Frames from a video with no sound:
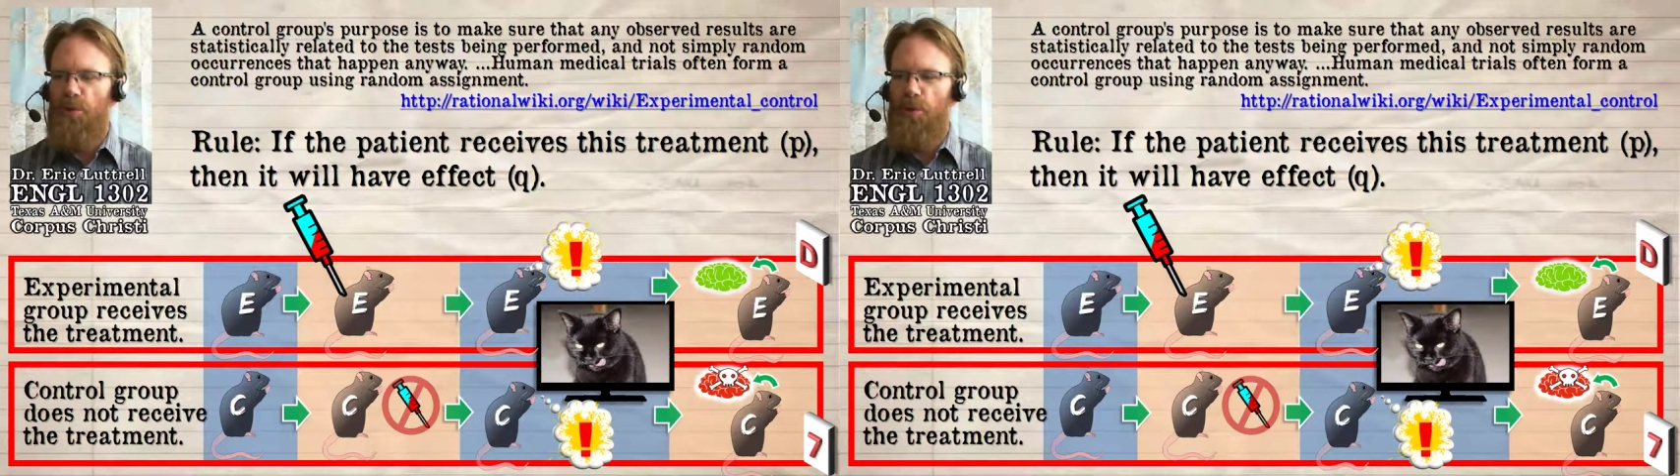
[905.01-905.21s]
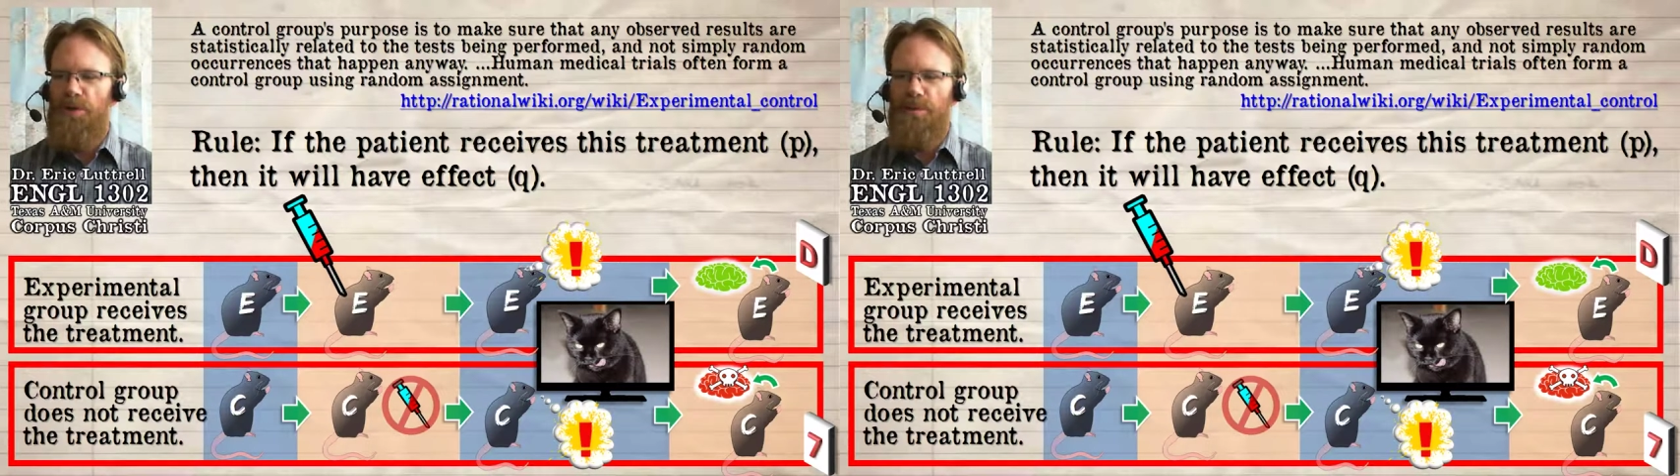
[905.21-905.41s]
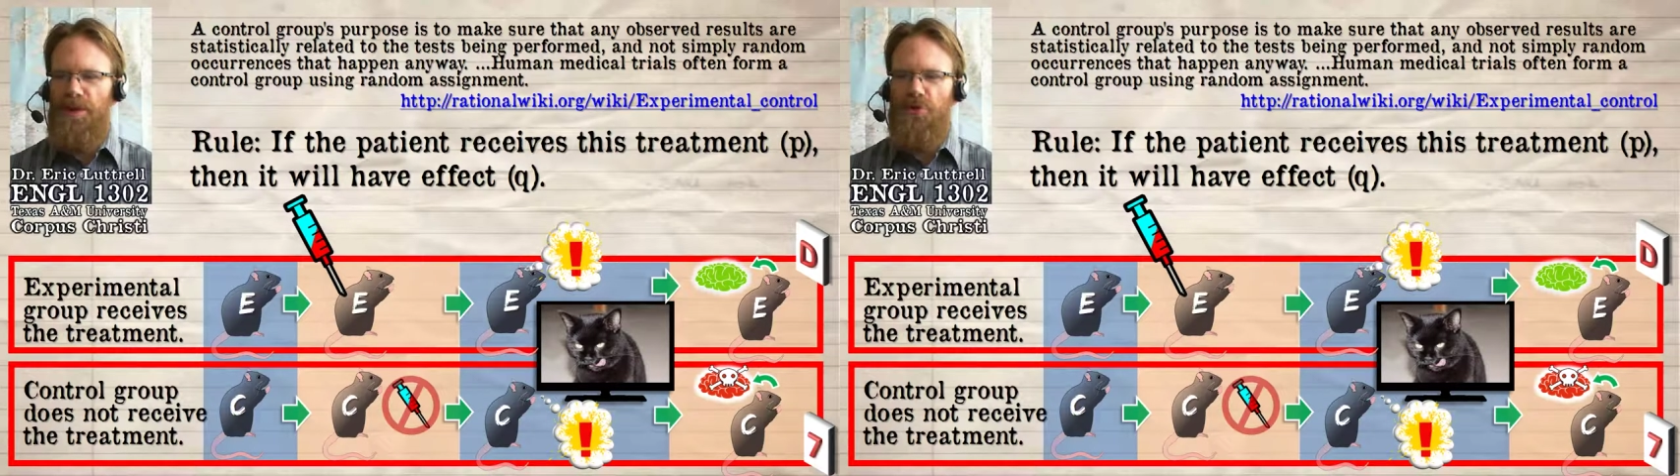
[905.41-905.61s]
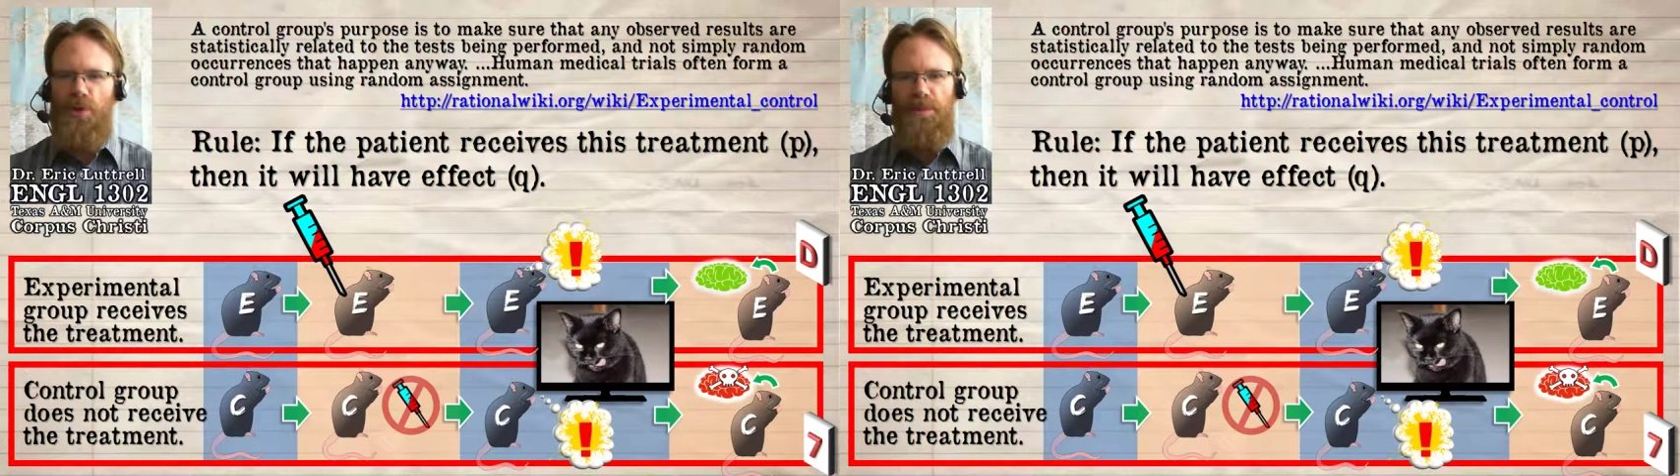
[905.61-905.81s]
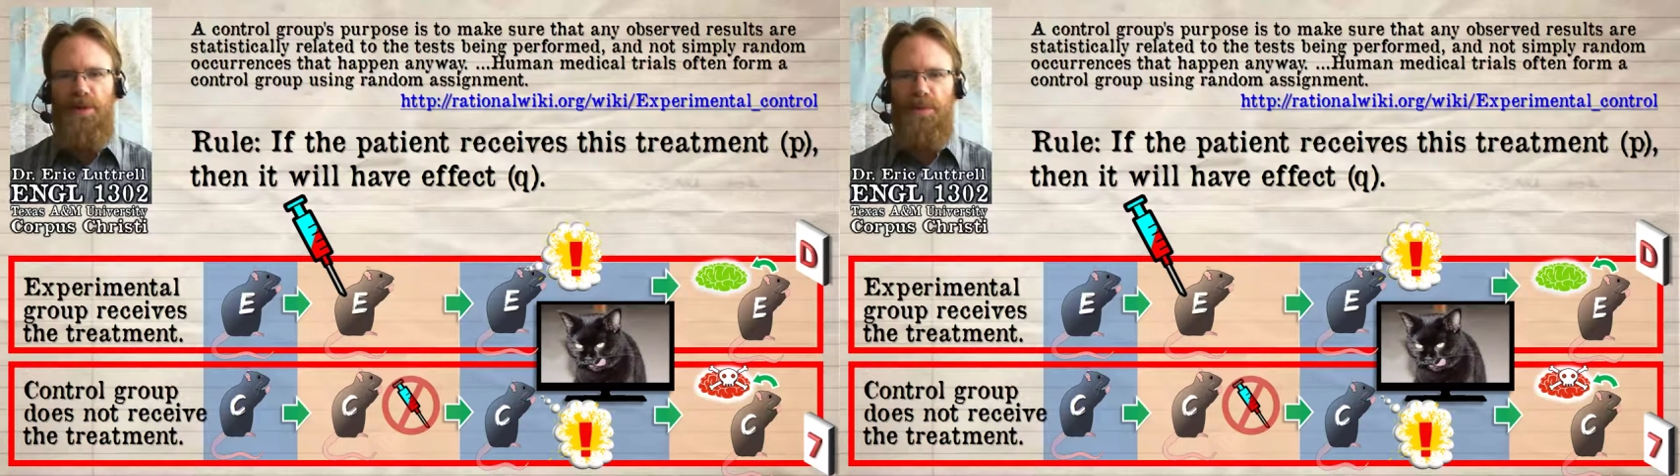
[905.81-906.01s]
wouldn't be
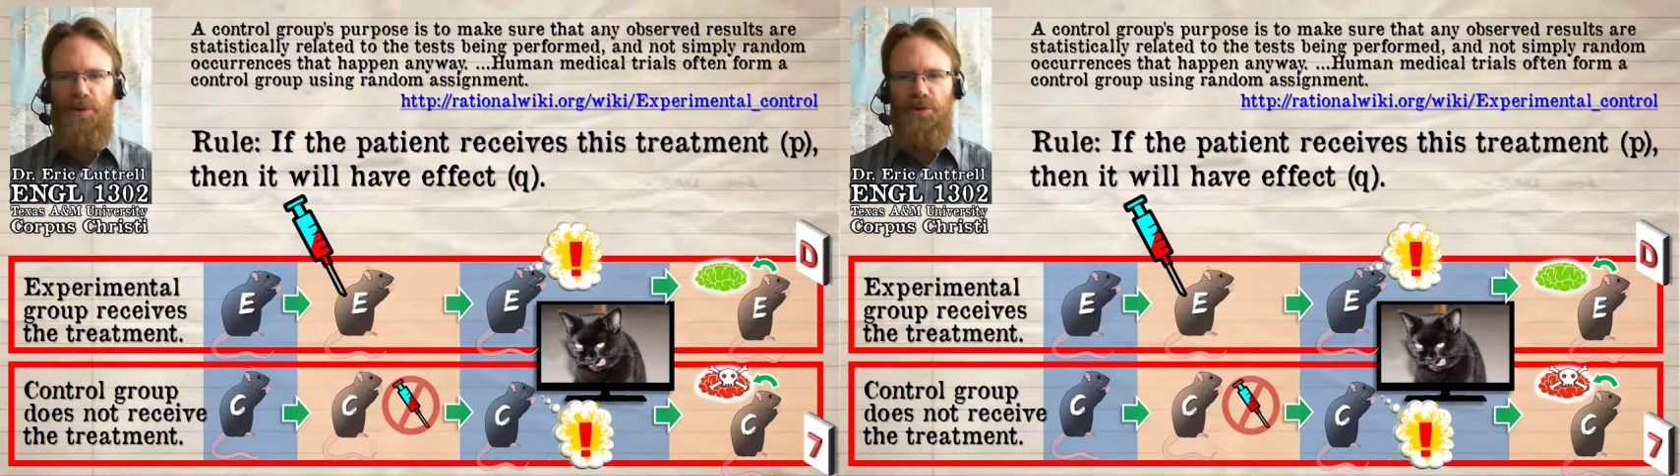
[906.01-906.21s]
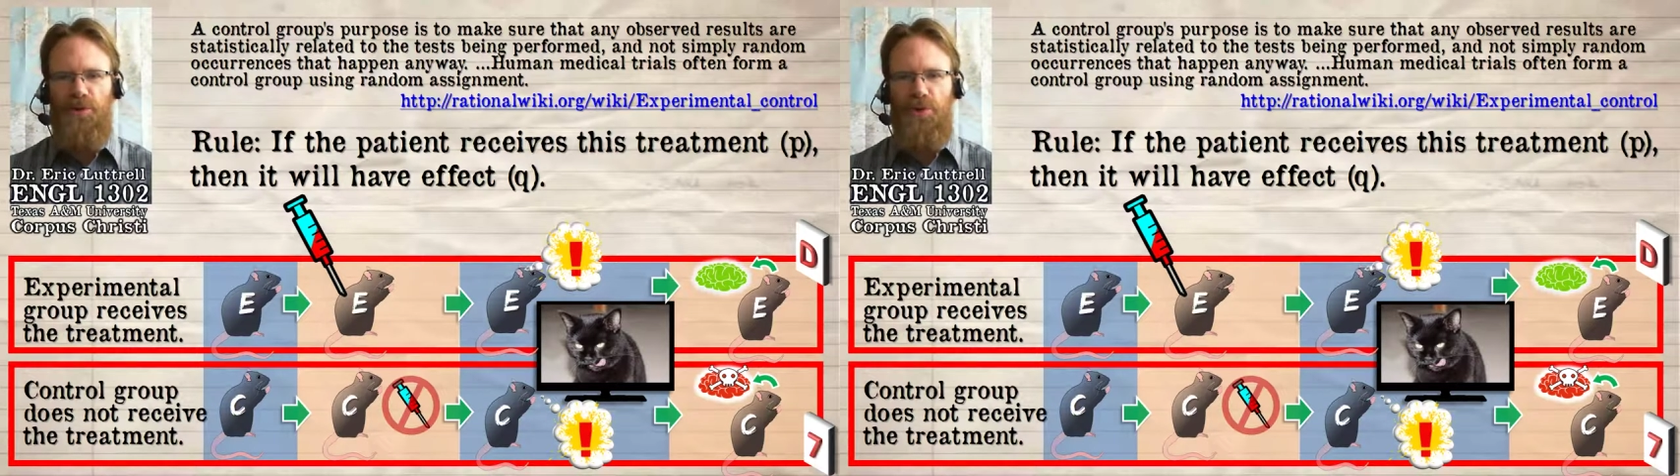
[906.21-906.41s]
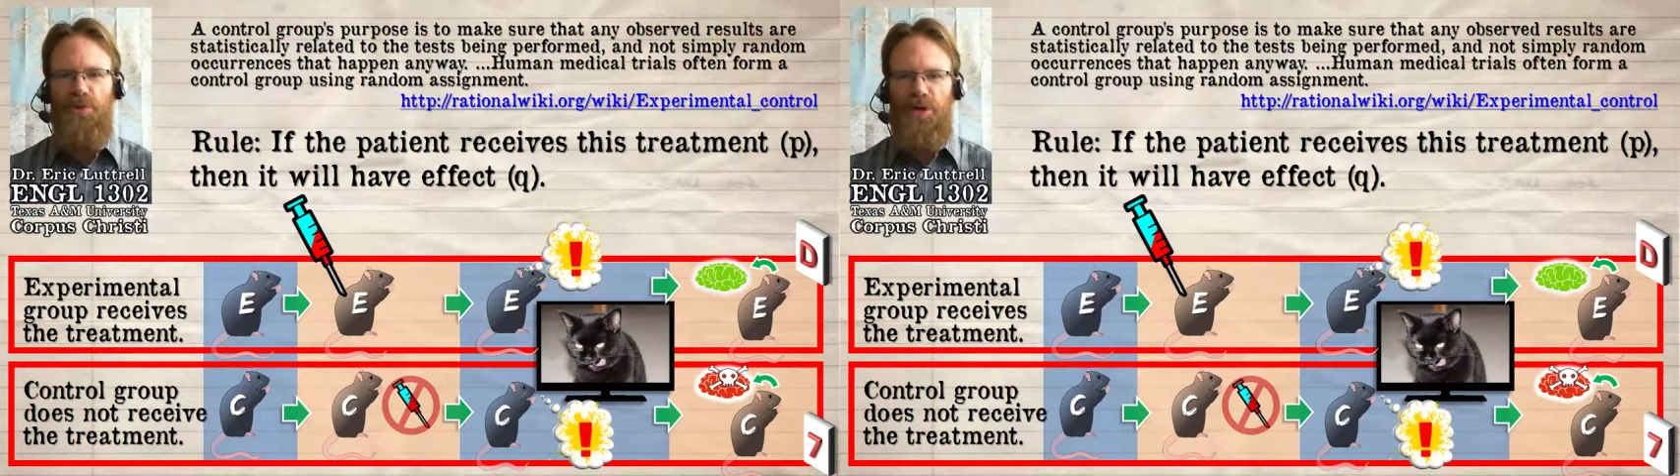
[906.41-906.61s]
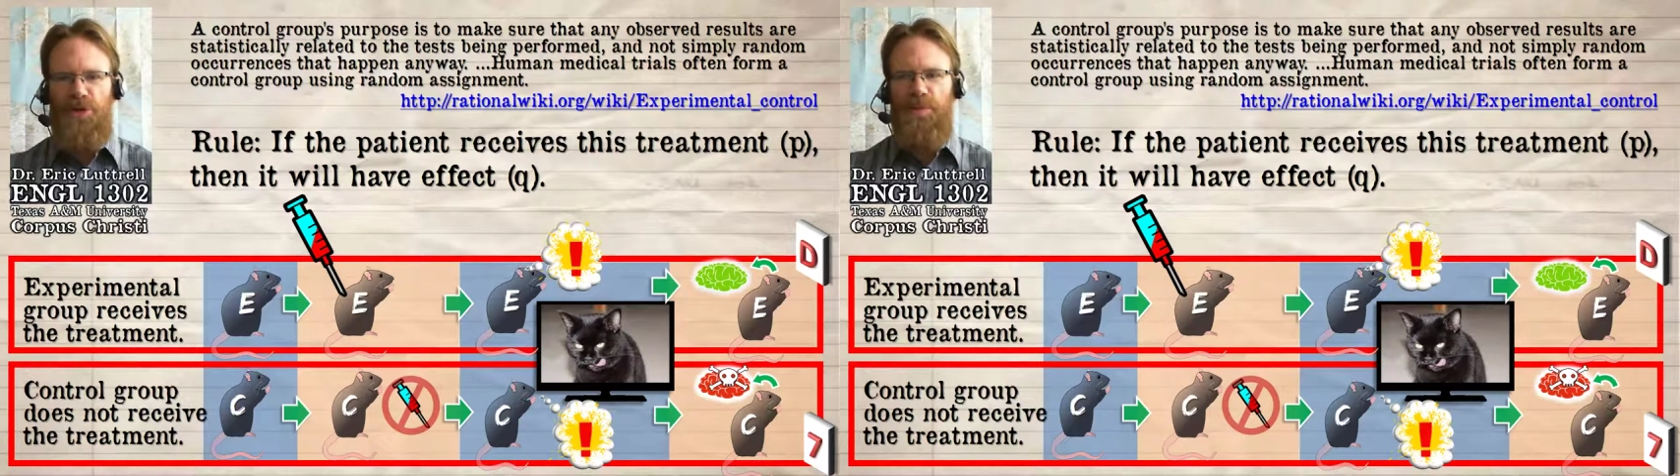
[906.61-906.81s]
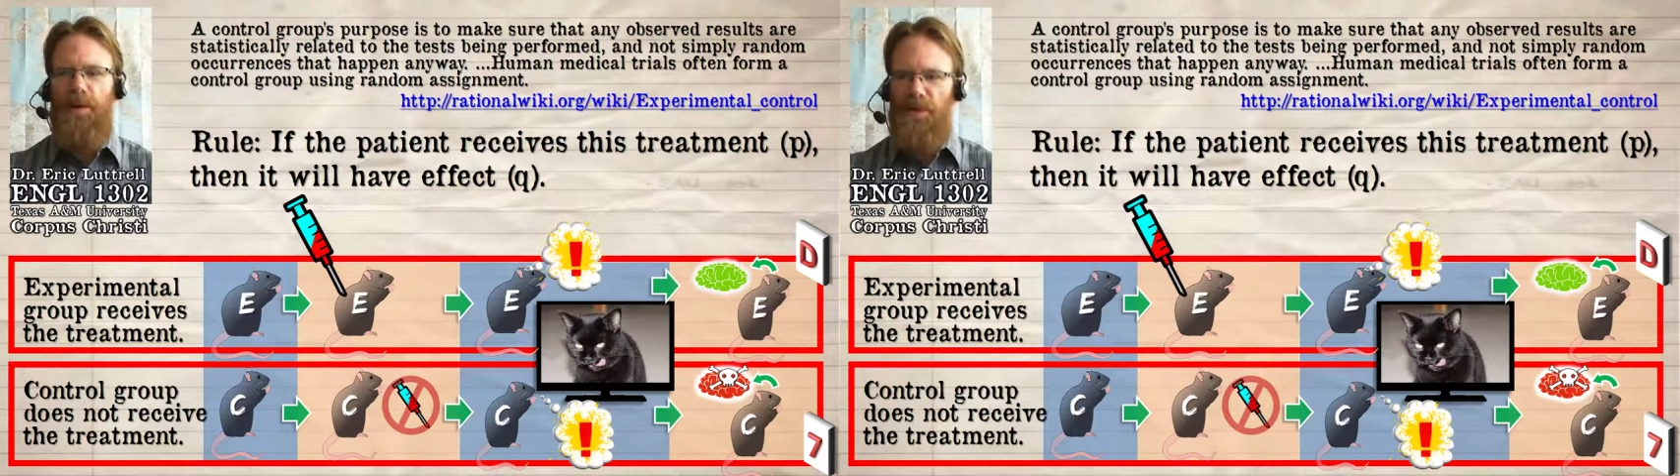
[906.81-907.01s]
attributable to the
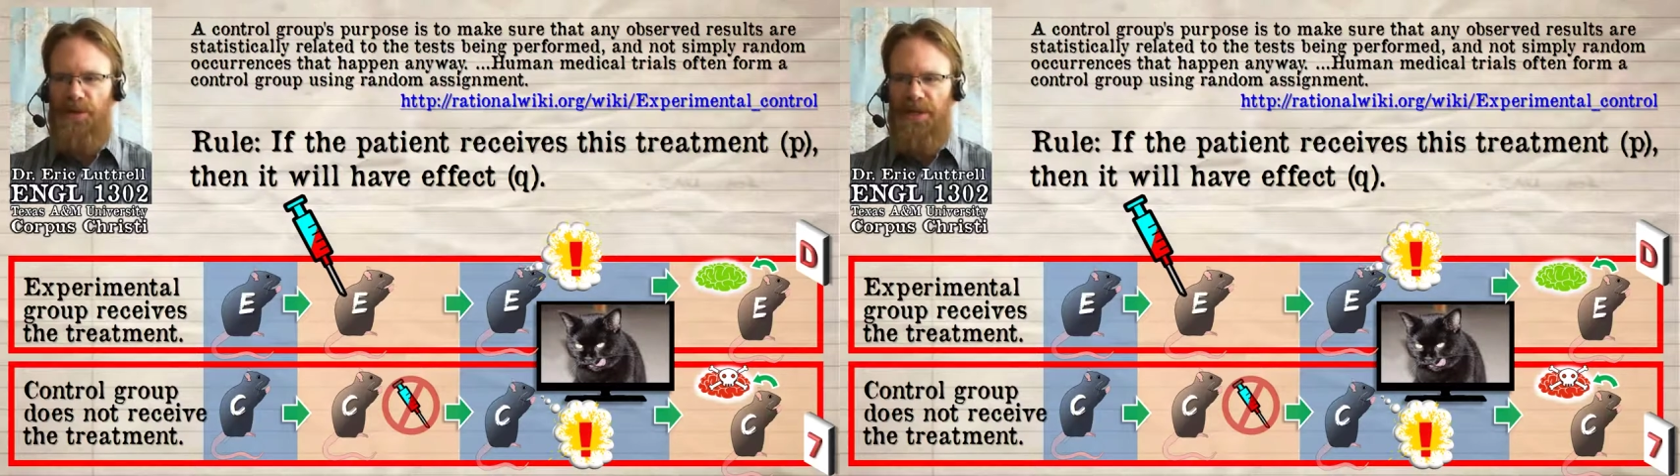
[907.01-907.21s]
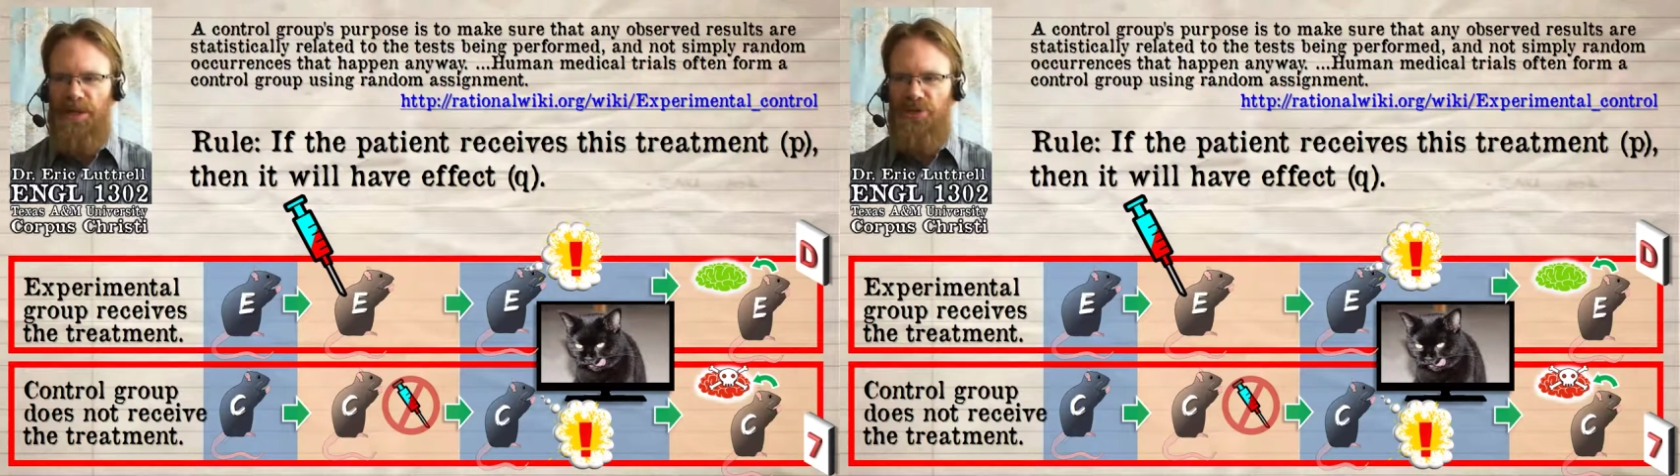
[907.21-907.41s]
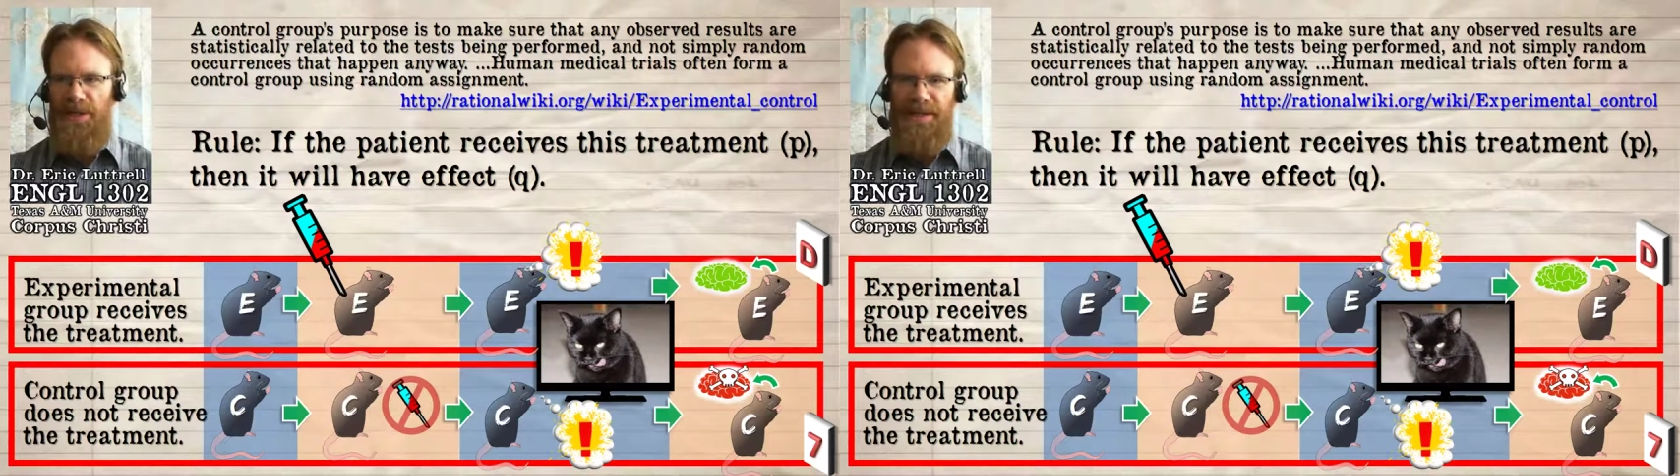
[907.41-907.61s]
experimental condition,